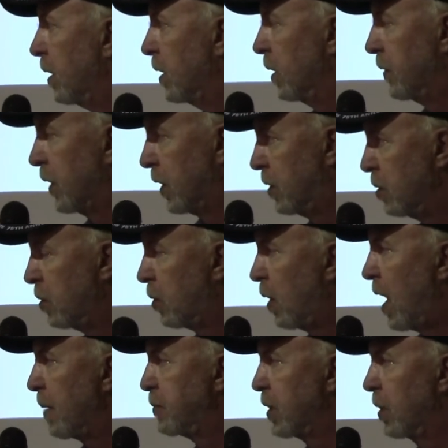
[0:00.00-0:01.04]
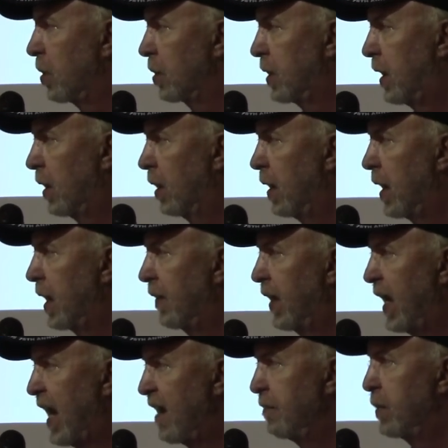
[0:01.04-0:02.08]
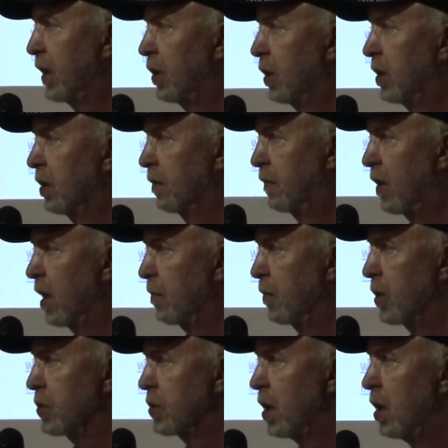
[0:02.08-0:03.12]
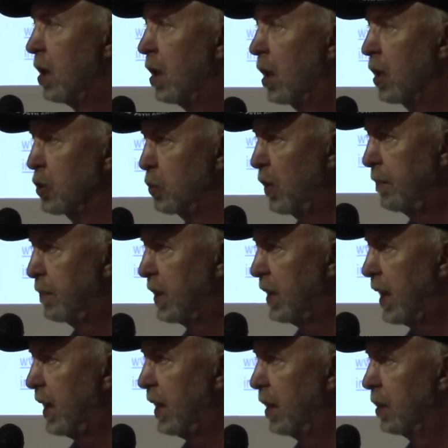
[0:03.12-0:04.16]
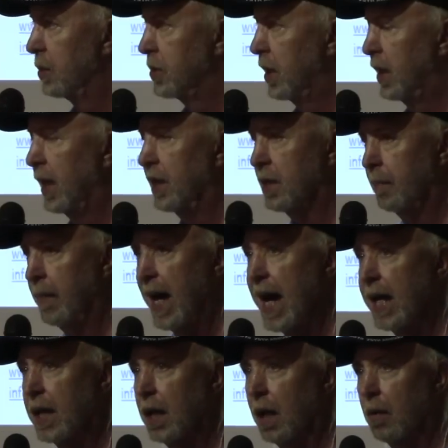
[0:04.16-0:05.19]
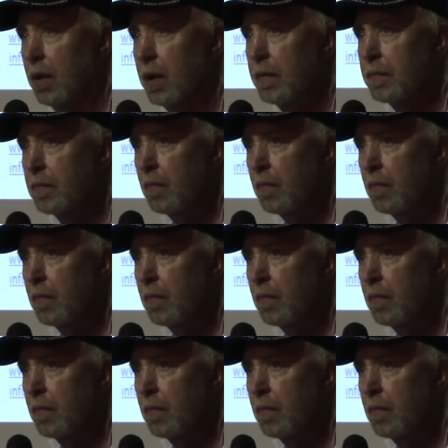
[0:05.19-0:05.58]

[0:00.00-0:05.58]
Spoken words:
The 2 crops in North Carolina that have been good to the farmers are sweet potatoes and tobacco.